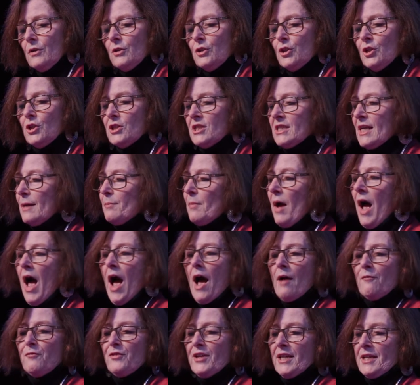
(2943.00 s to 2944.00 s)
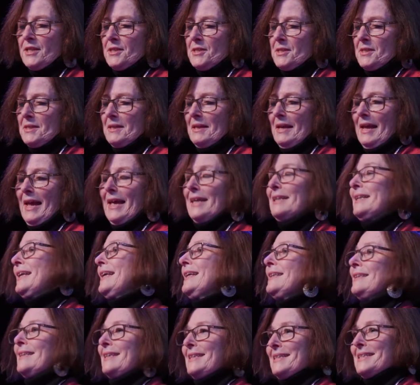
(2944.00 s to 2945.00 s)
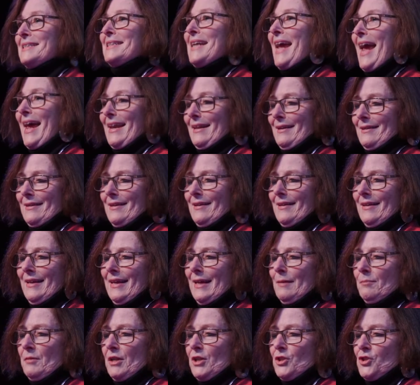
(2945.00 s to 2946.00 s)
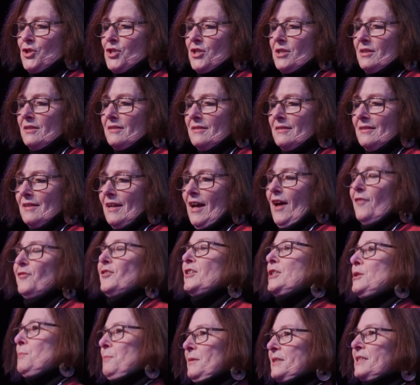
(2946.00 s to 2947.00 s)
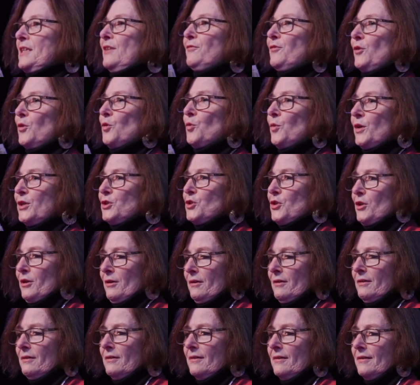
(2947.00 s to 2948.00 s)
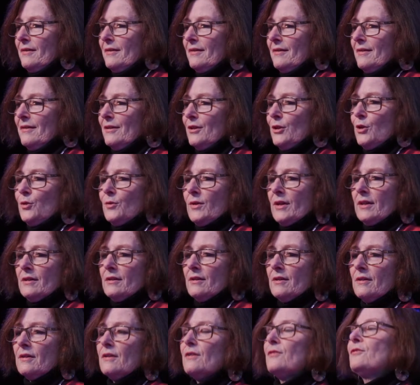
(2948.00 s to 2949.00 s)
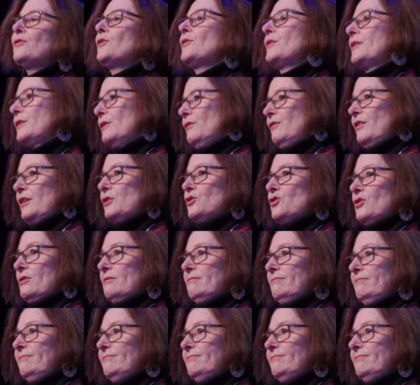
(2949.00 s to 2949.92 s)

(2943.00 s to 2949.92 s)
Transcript: to some obvious and neatly static image of a specific regional unit for intervention.